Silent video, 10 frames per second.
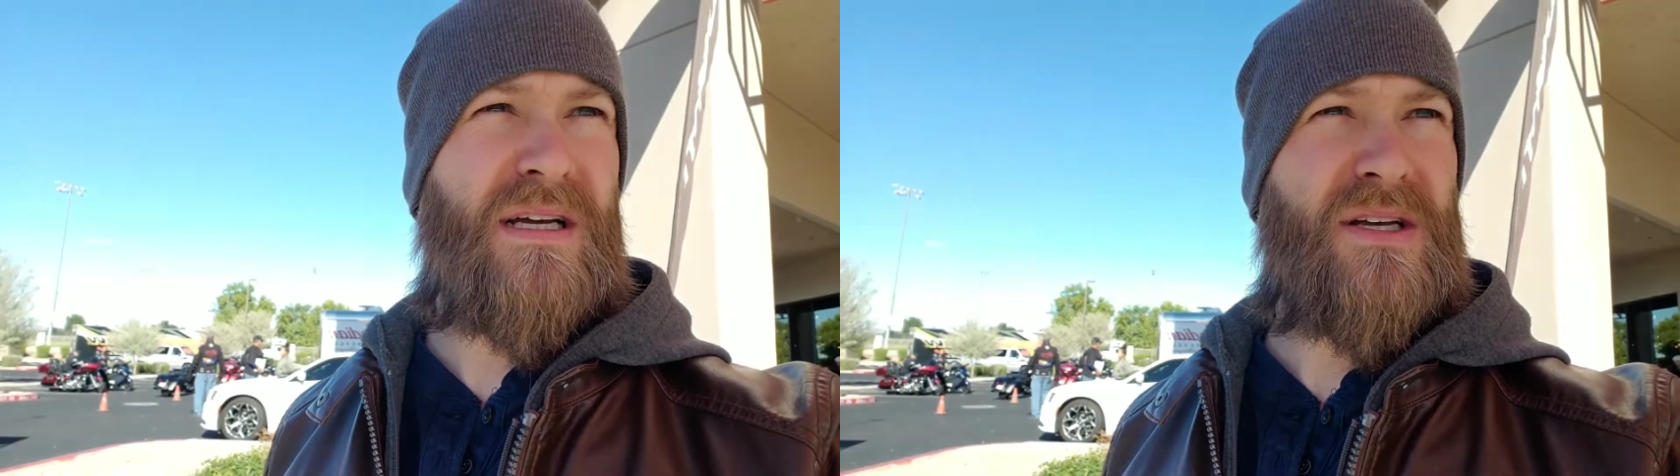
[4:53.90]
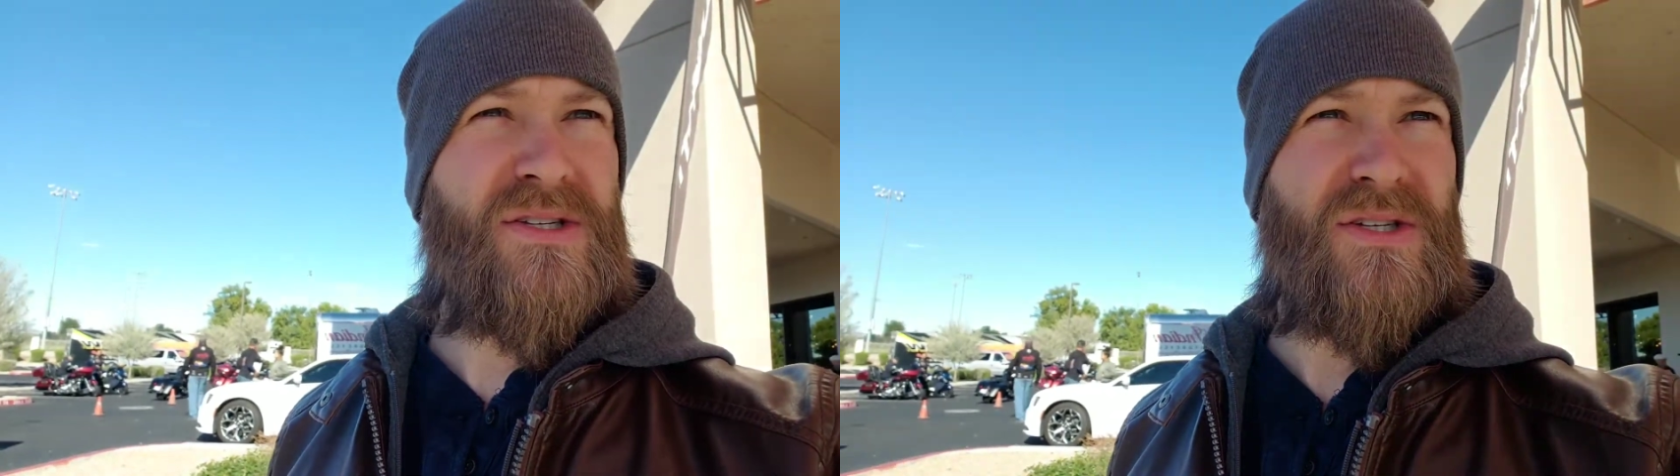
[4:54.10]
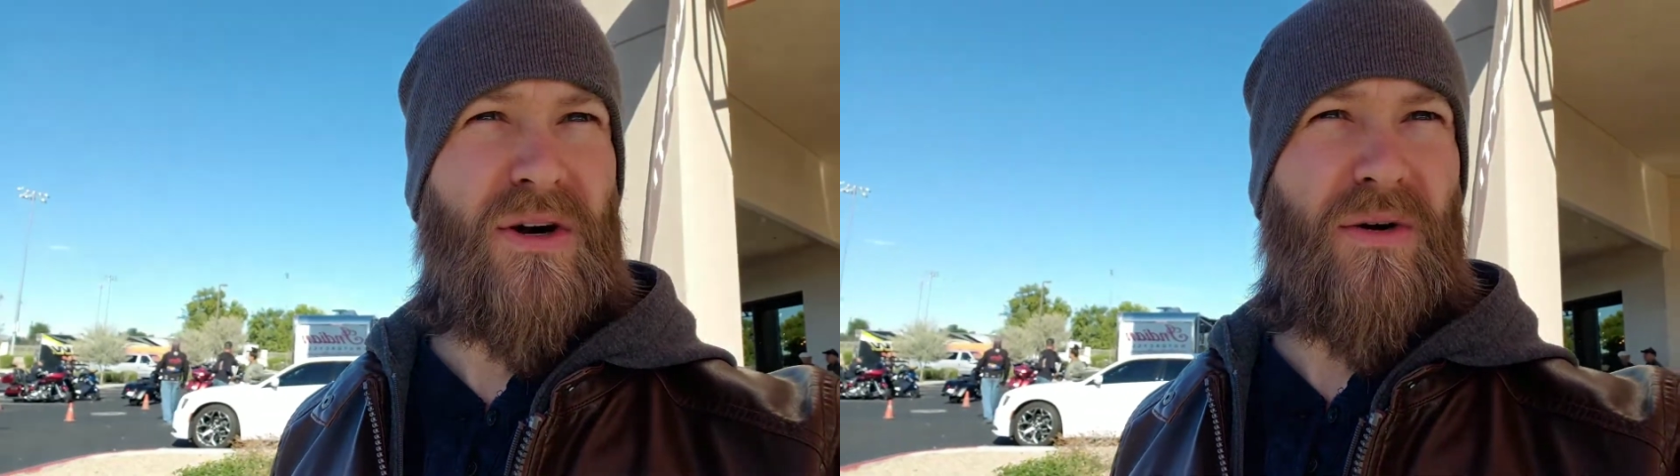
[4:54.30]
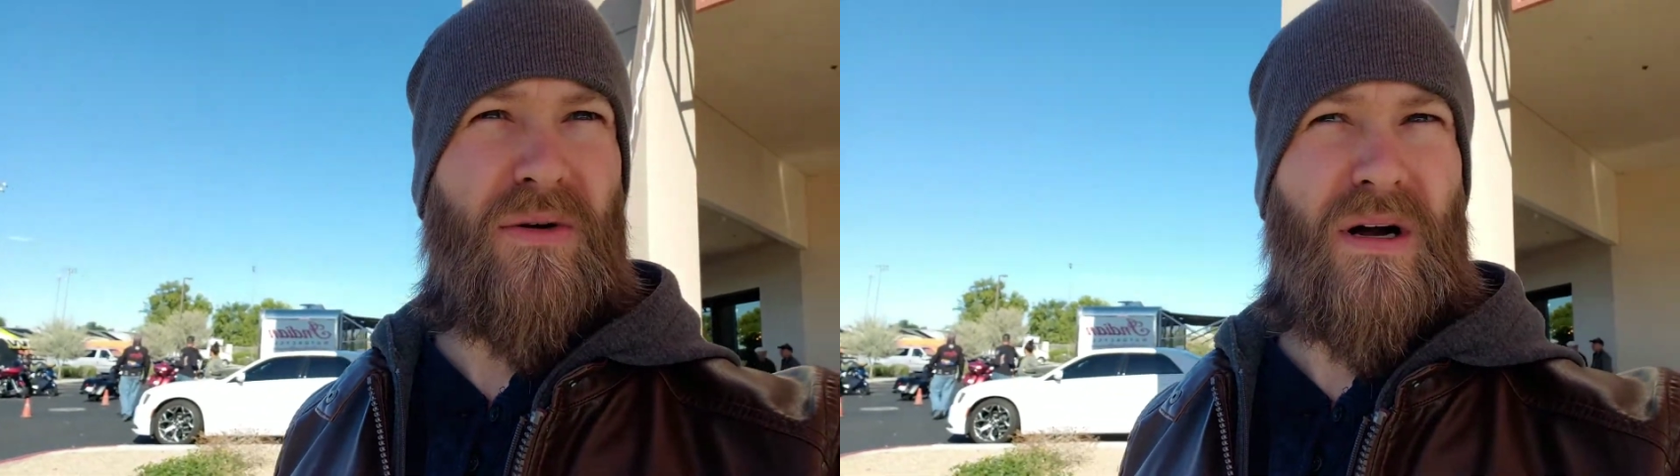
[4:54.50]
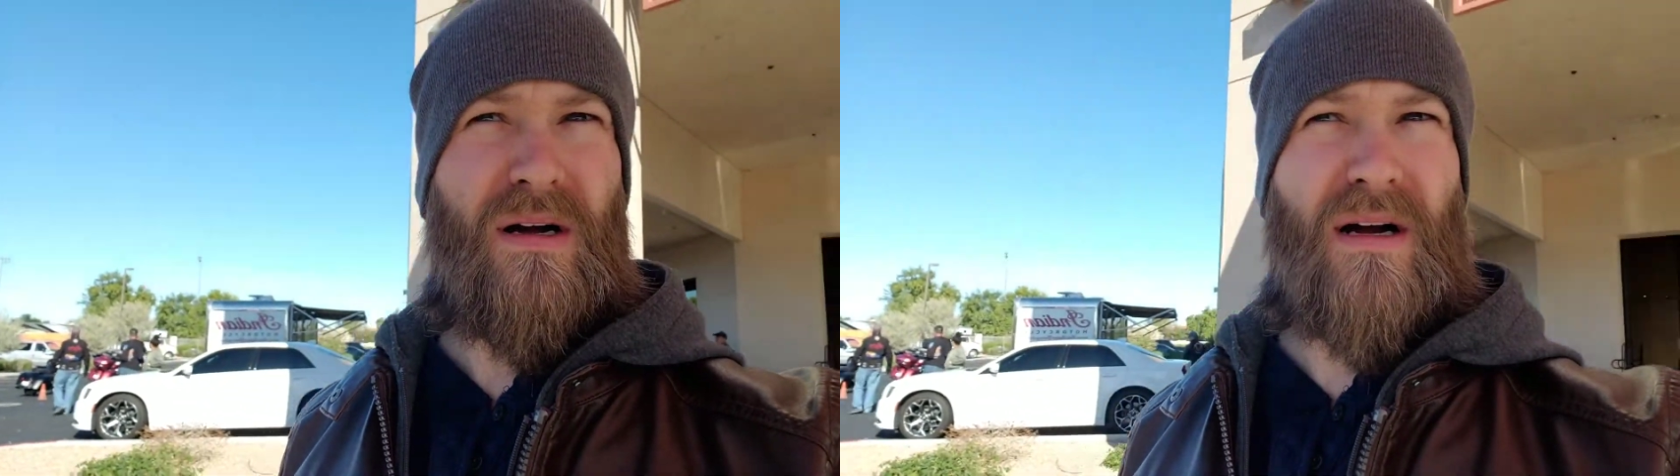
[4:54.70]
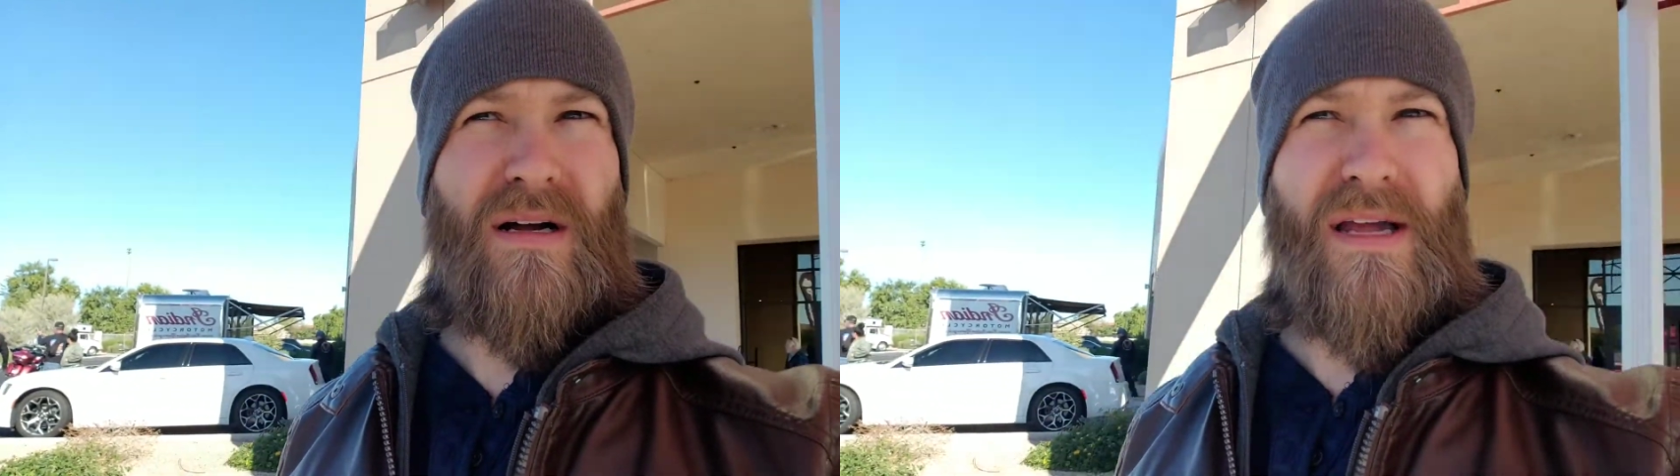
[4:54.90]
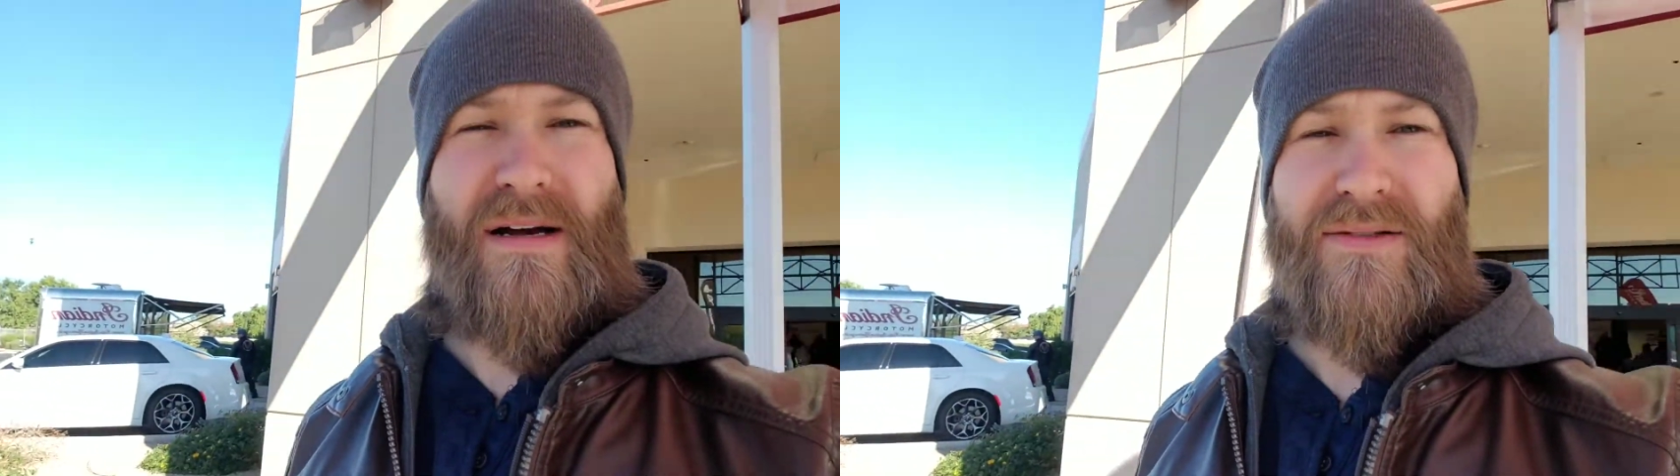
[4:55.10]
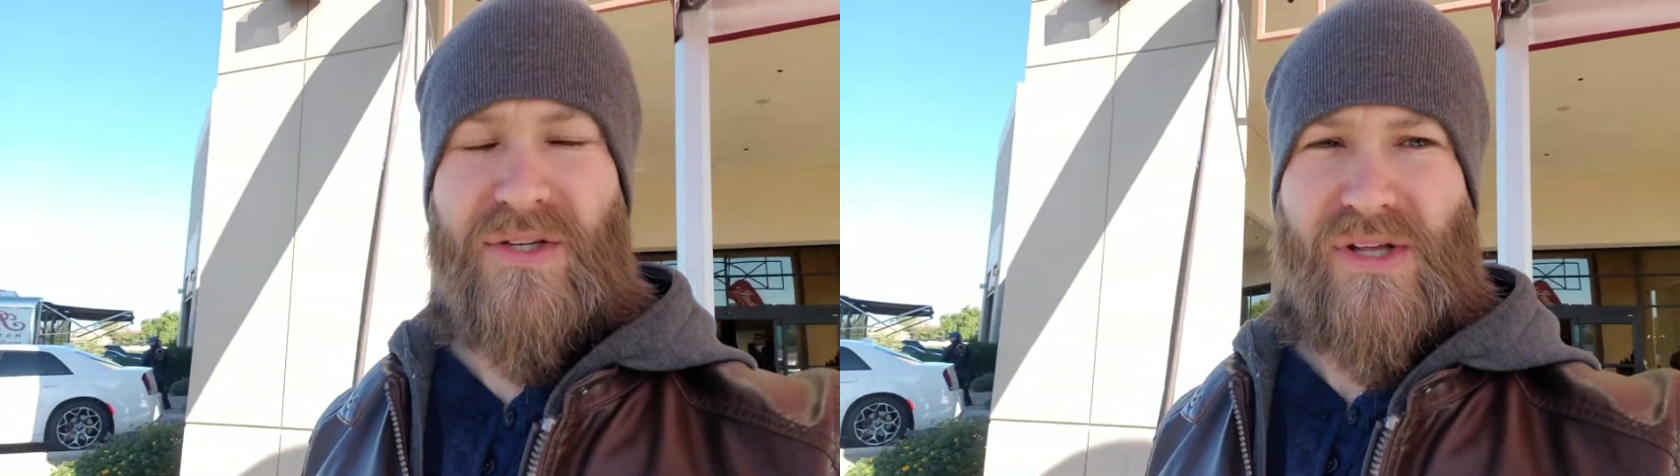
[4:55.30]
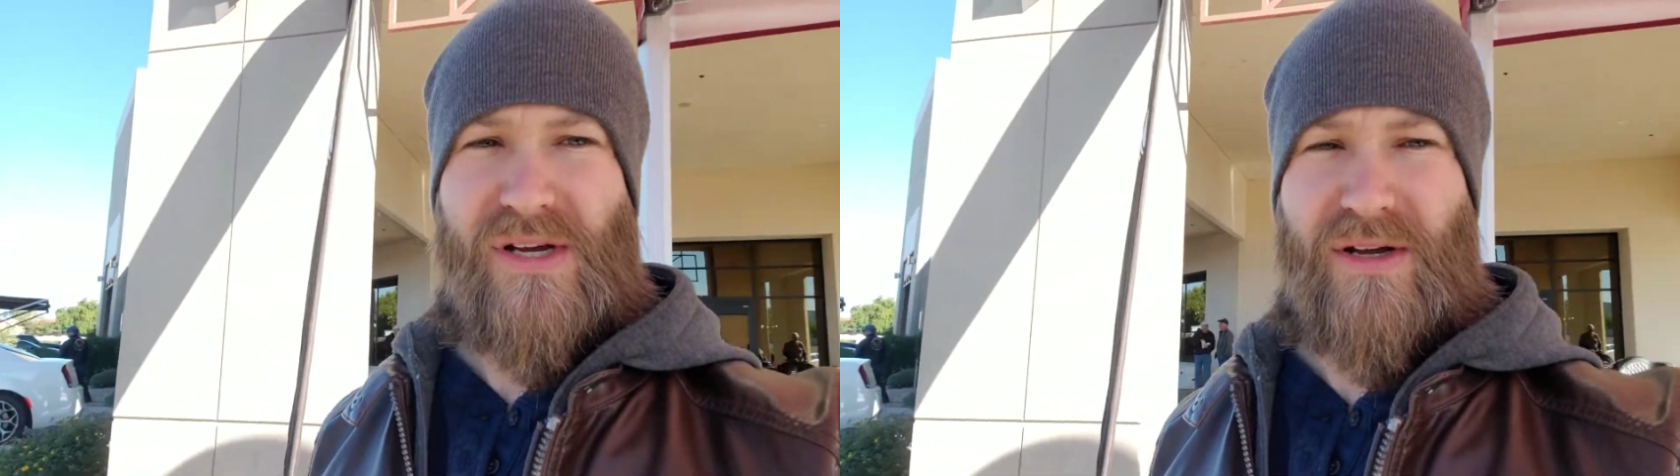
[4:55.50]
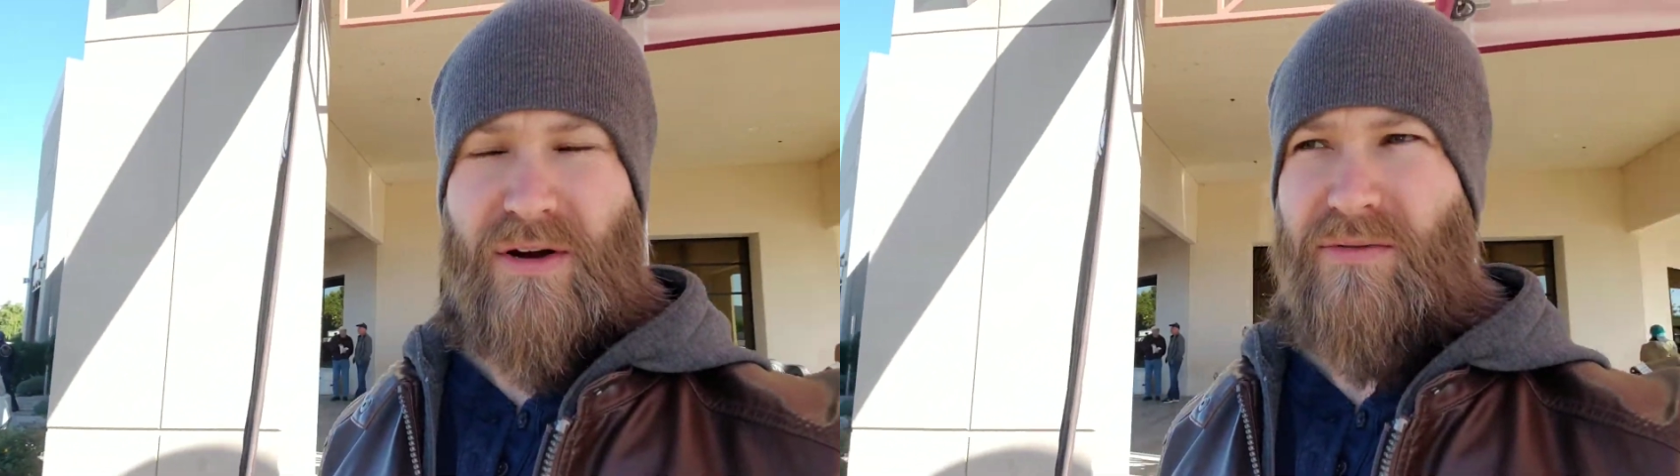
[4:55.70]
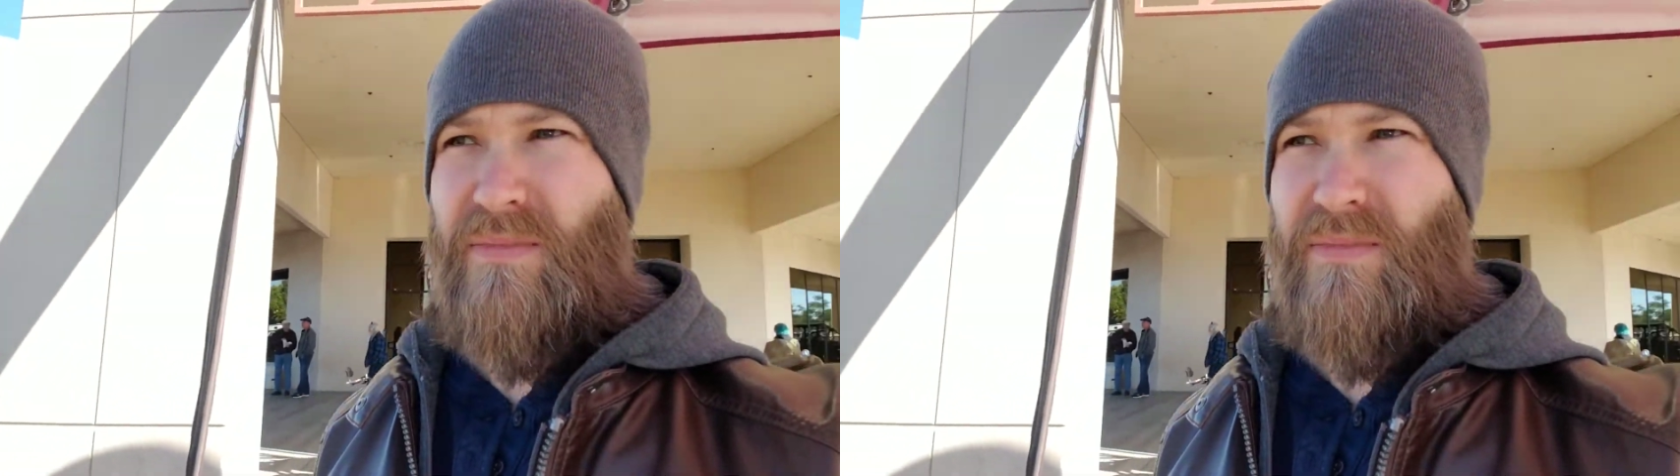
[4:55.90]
So yeah, so there you go.